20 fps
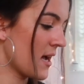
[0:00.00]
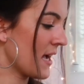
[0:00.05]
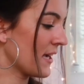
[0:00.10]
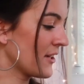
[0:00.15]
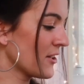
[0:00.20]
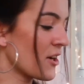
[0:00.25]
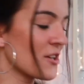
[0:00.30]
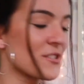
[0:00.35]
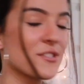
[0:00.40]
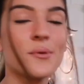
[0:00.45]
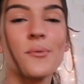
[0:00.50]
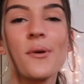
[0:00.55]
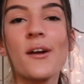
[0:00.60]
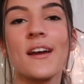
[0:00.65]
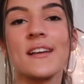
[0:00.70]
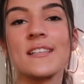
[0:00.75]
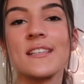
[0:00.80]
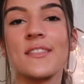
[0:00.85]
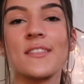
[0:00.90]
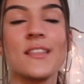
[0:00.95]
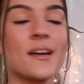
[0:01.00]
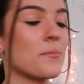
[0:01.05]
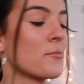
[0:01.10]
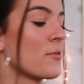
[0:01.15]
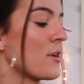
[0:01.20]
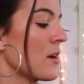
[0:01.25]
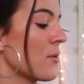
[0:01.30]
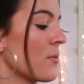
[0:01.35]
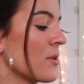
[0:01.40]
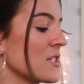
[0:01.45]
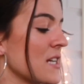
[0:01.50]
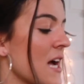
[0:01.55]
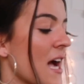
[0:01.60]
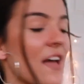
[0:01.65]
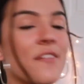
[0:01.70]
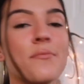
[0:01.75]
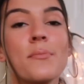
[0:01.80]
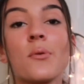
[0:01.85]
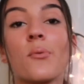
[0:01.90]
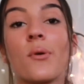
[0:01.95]
I could also wear it as a thumb ring, which I
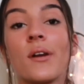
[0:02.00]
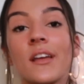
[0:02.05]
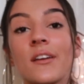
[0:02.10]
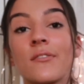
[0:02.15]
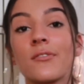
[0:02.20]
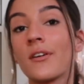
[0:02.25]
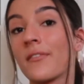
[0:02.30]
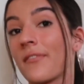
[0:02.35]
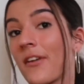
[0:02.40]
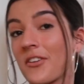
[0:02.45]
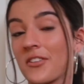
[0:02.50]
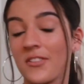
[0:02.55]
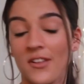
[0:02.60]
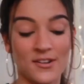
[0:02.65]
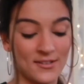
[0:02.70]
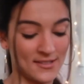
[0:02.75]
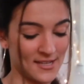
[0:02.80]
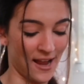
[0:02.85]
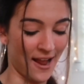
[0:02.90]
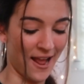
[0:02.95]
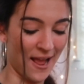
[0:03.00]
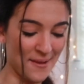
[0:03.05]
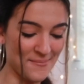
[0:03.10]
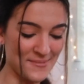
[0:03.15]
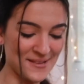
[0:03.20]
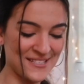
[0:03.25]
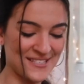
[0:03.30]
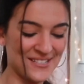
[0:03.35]
have been wanting for a very long time.